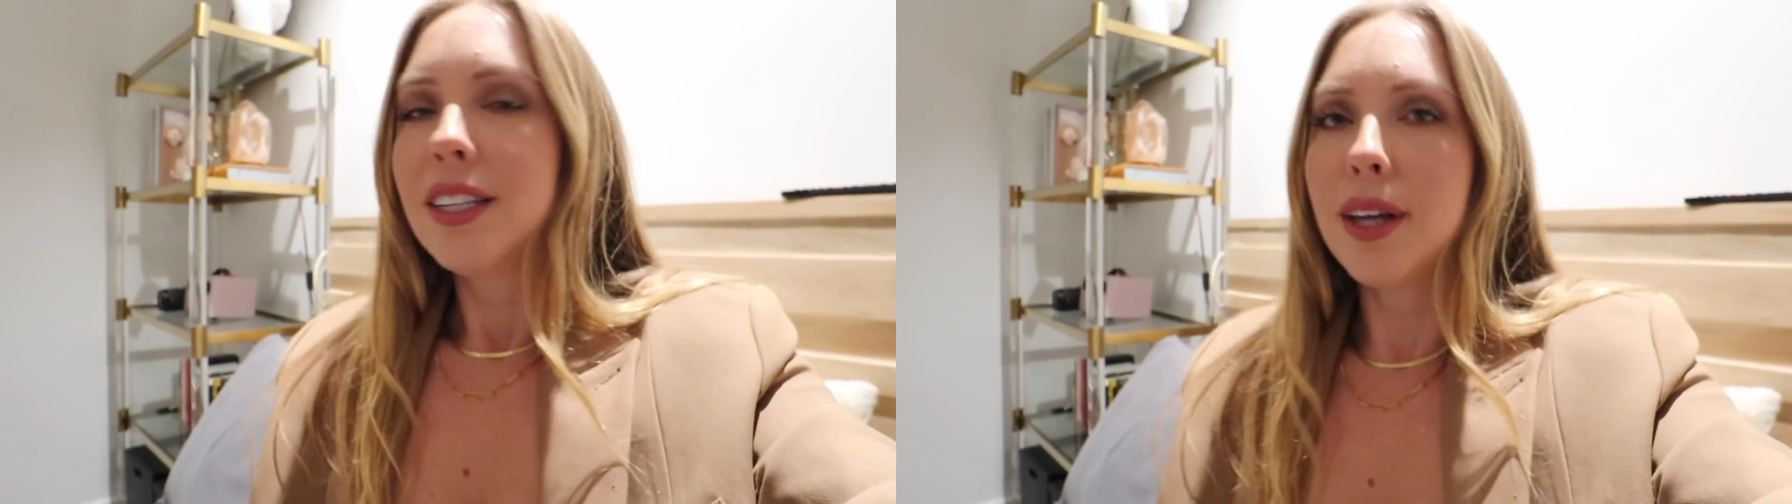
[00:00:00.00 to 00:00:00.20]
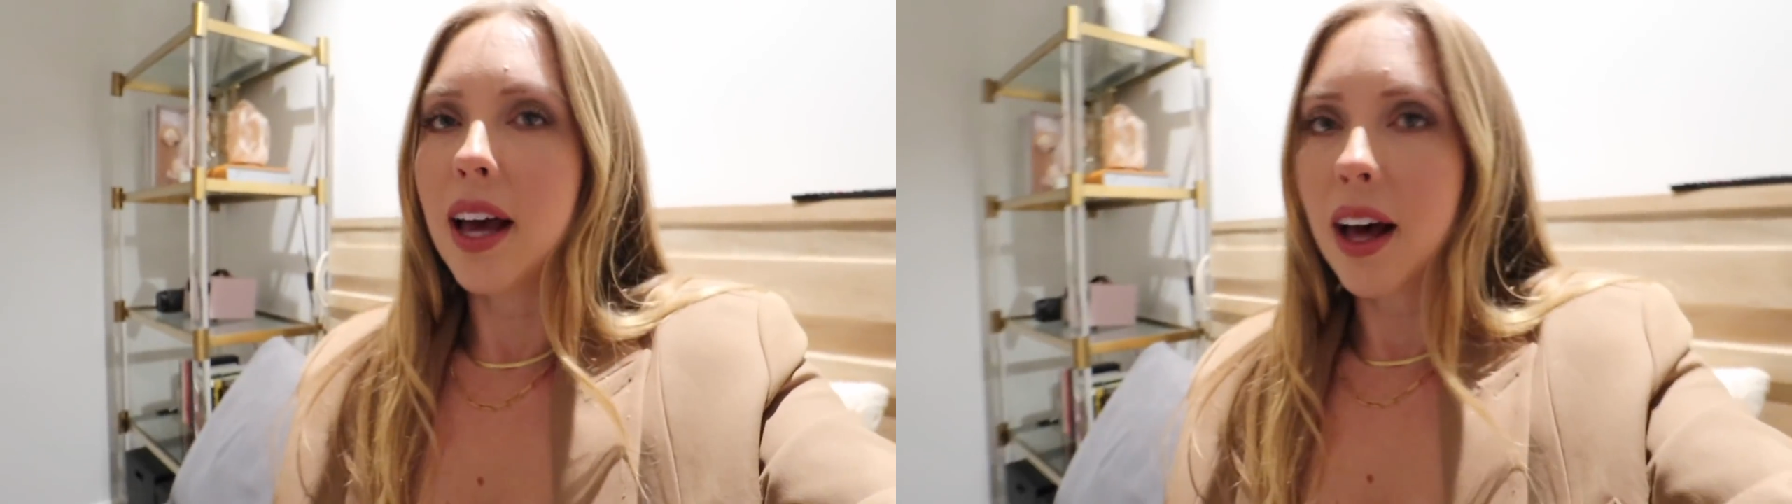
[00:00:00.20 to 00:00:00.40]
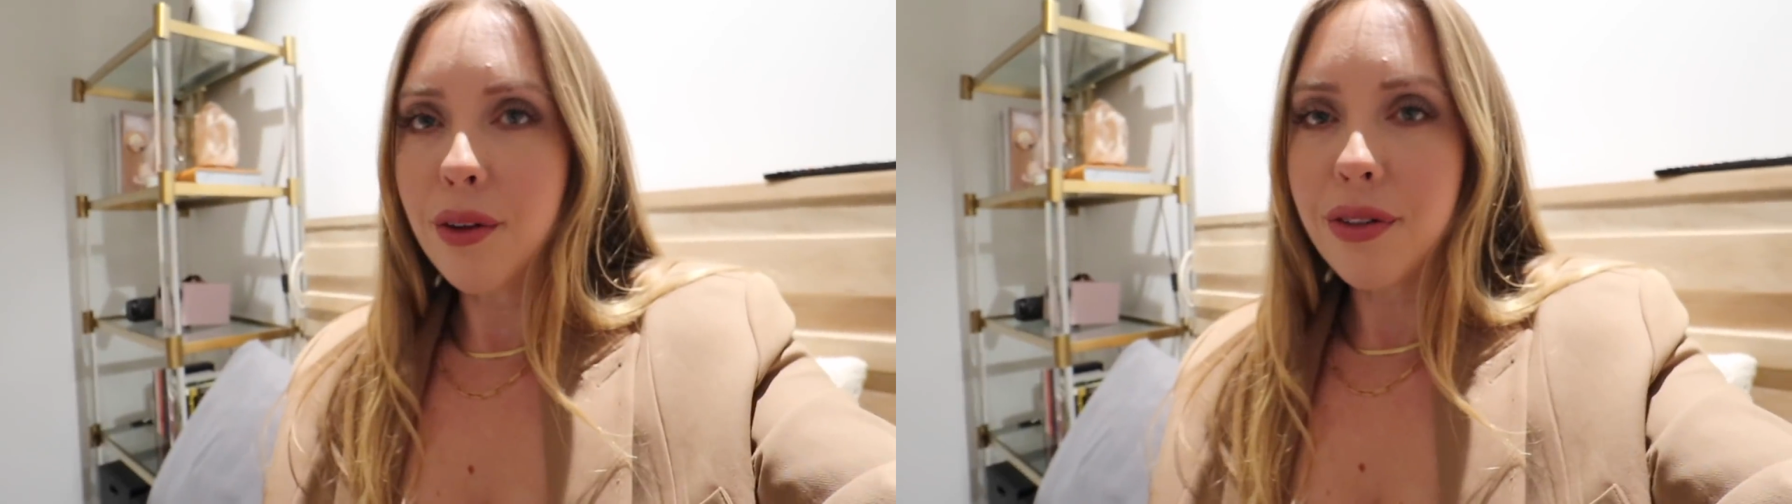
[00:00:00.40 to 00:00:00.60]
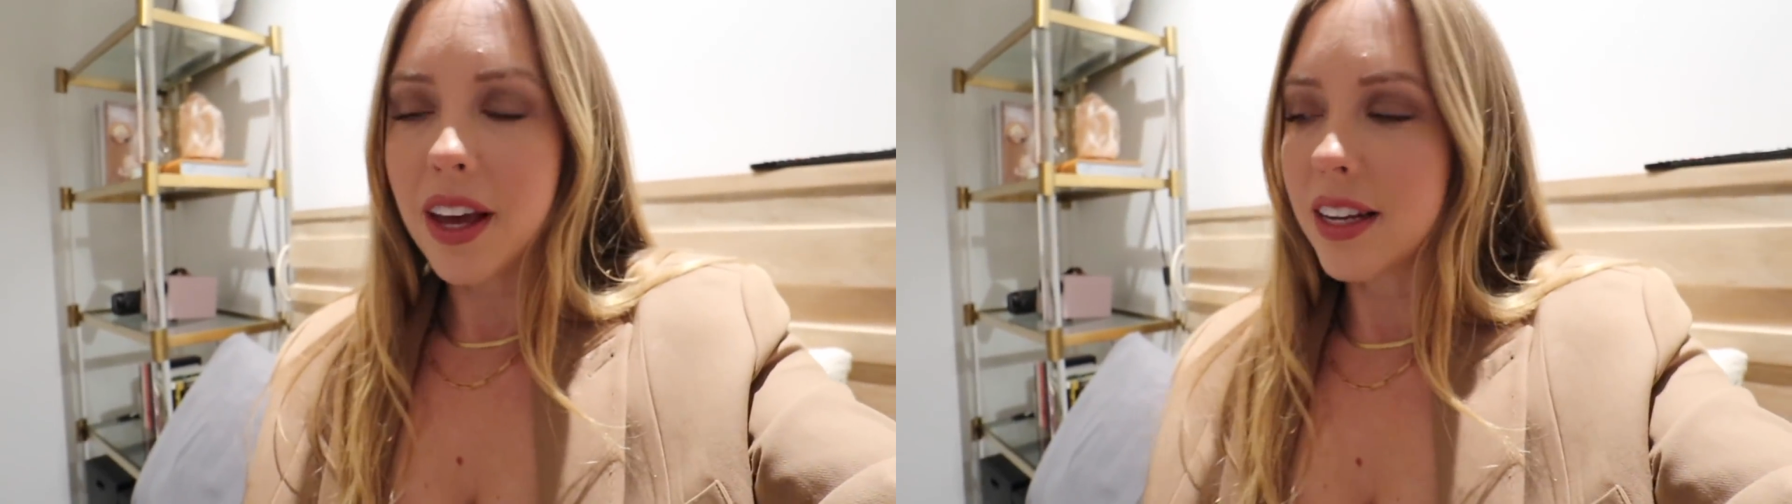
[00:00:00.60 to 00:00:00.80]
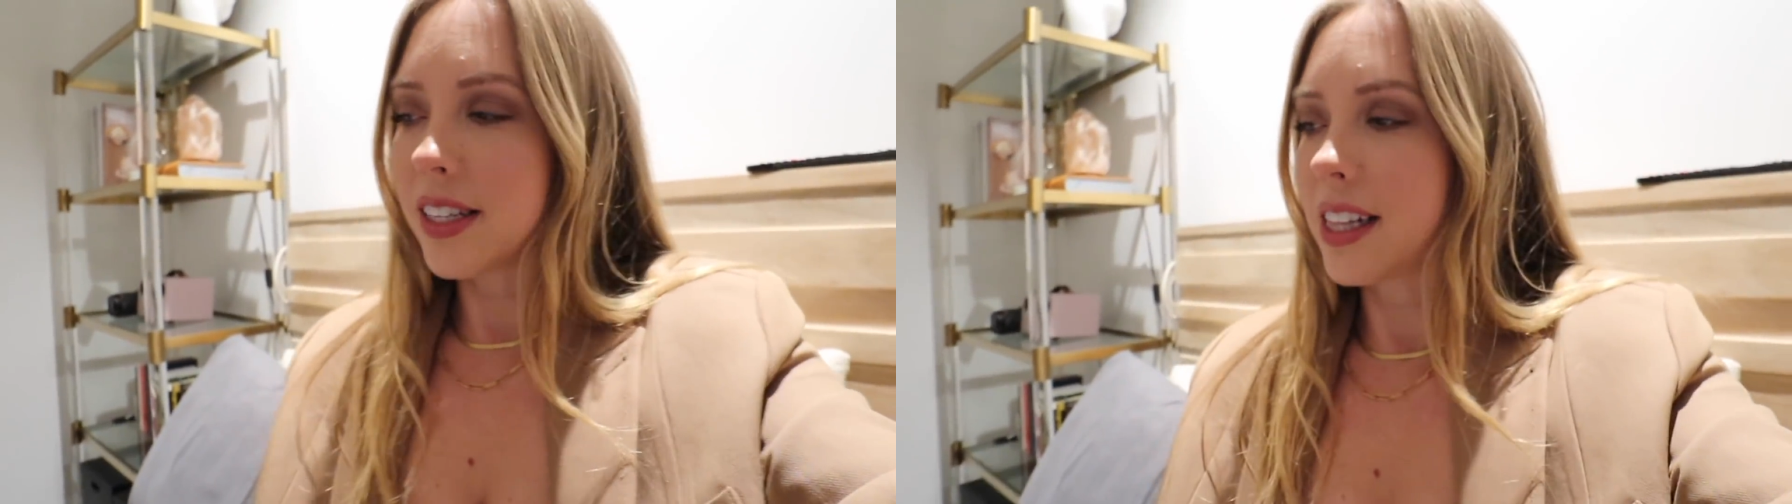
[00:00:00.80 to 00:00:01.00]
To health
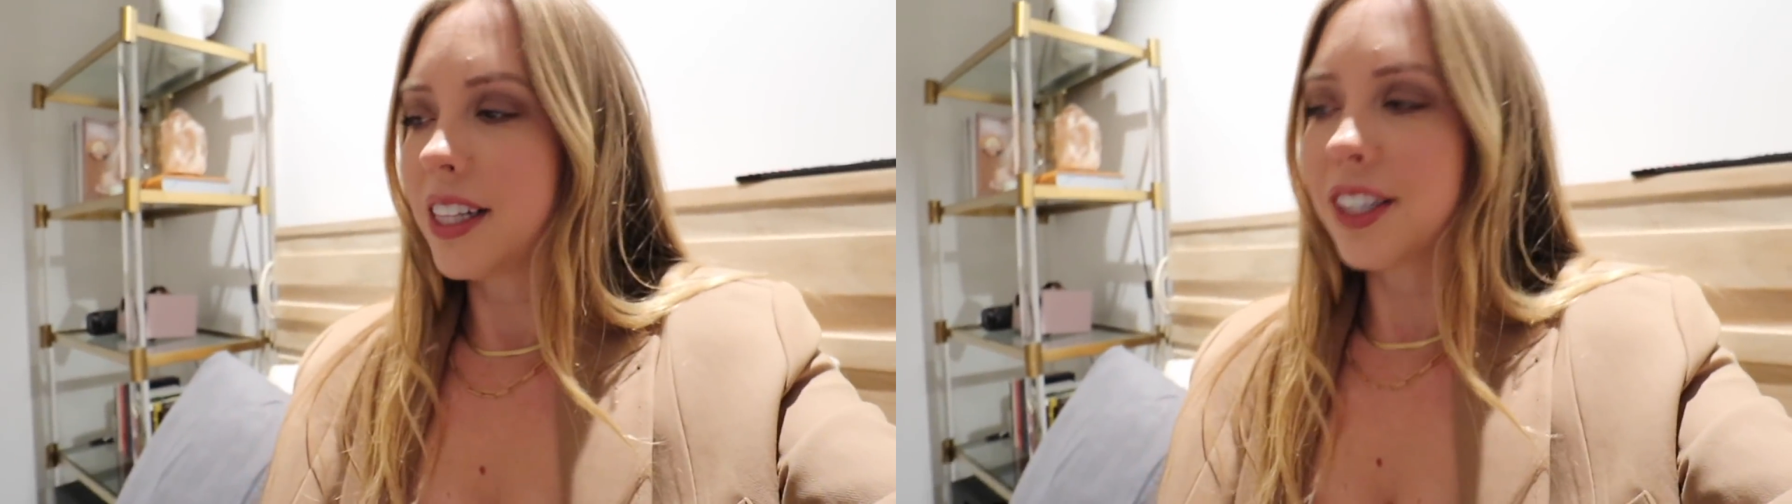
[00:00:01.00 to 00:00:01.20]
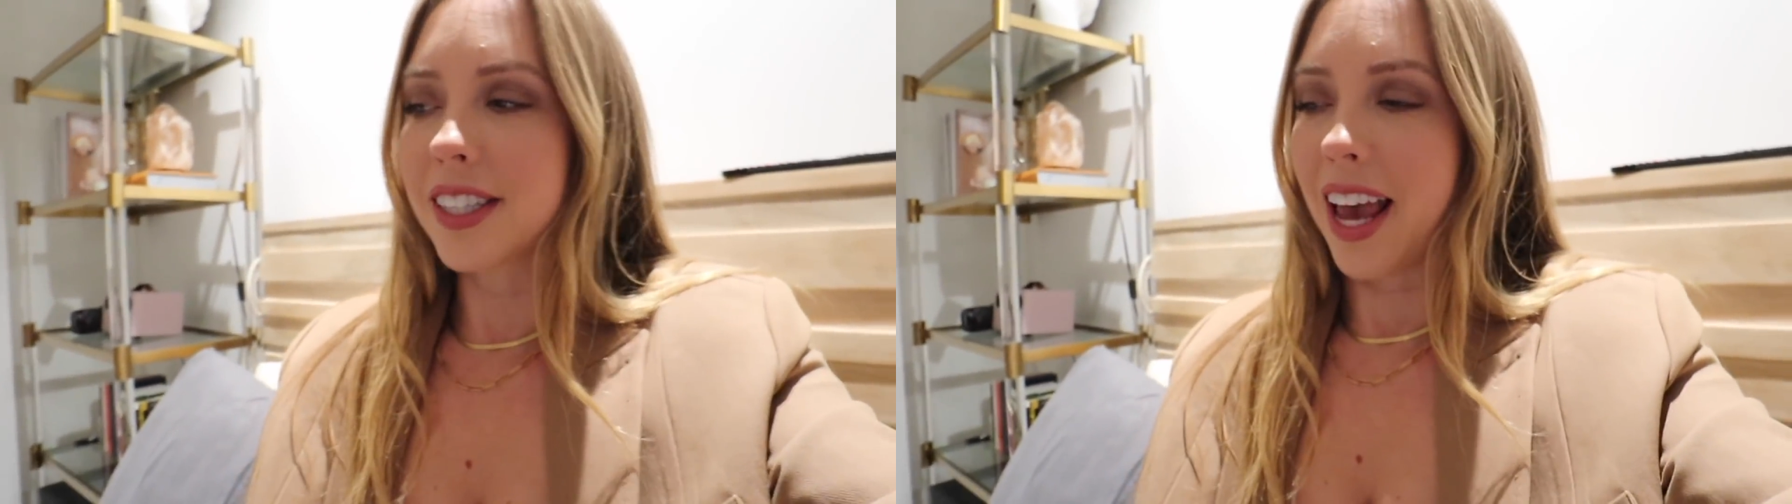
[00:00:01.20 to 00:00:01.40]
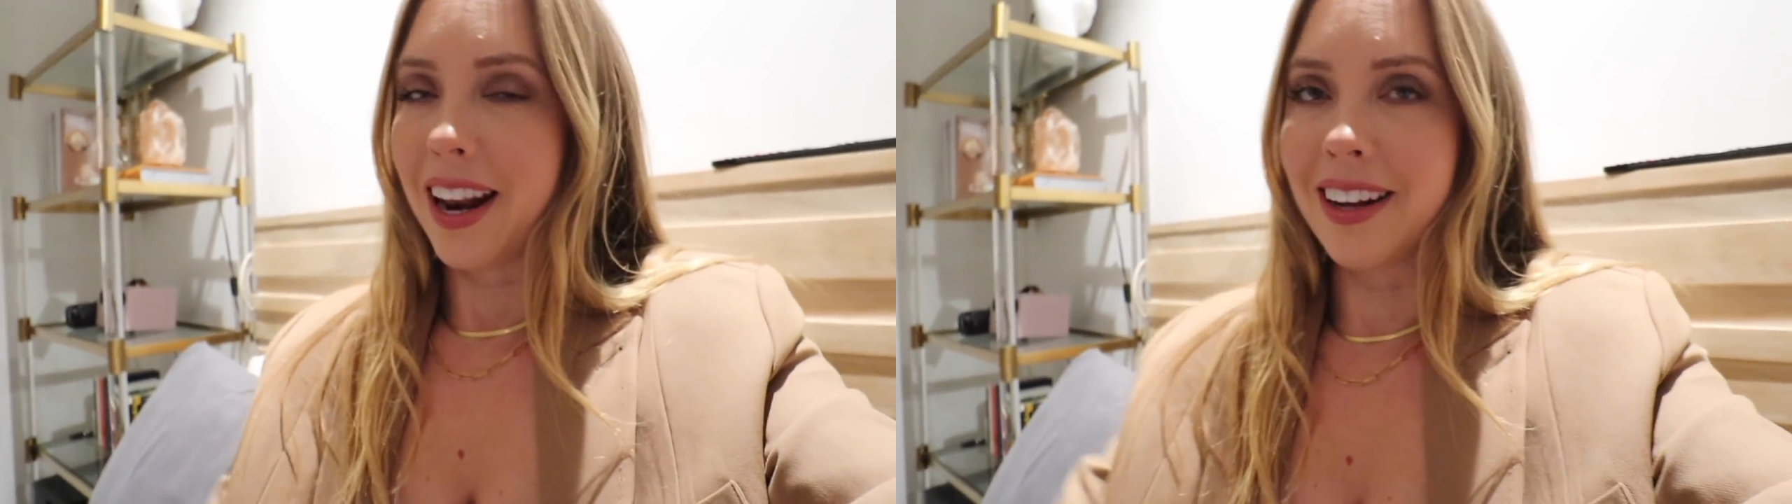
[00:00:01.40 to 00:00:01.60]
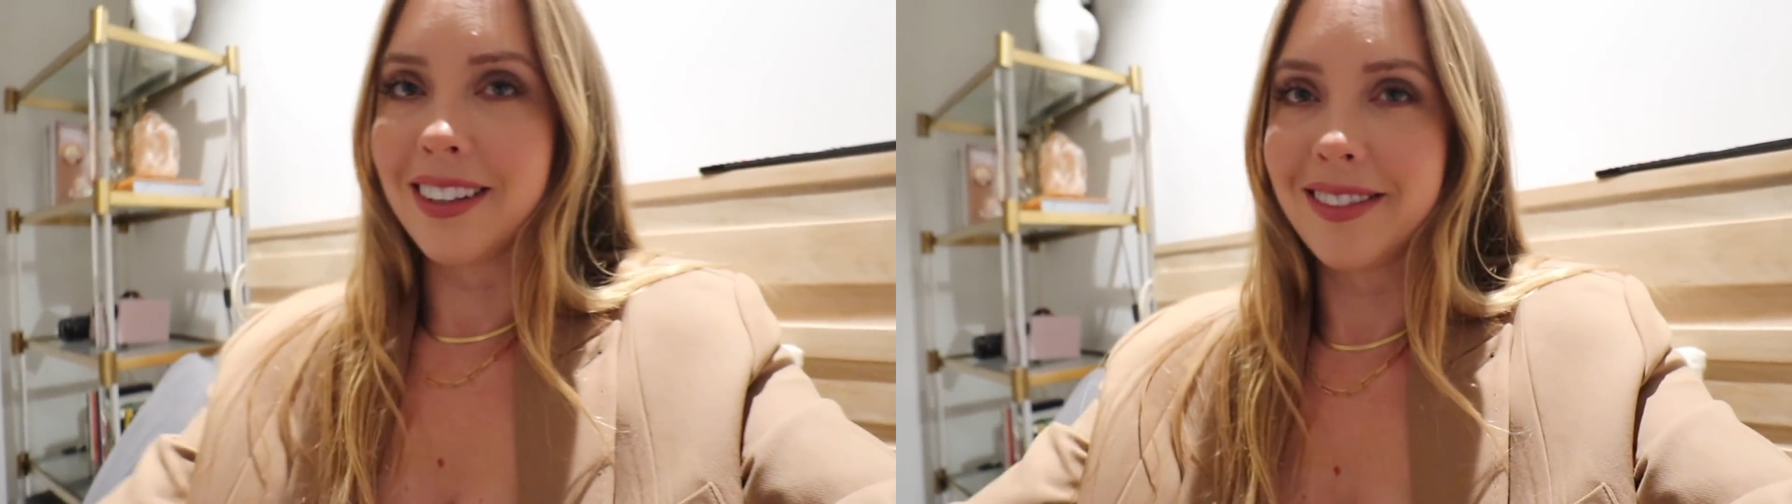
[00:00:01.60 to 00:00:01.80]
and to clear skin.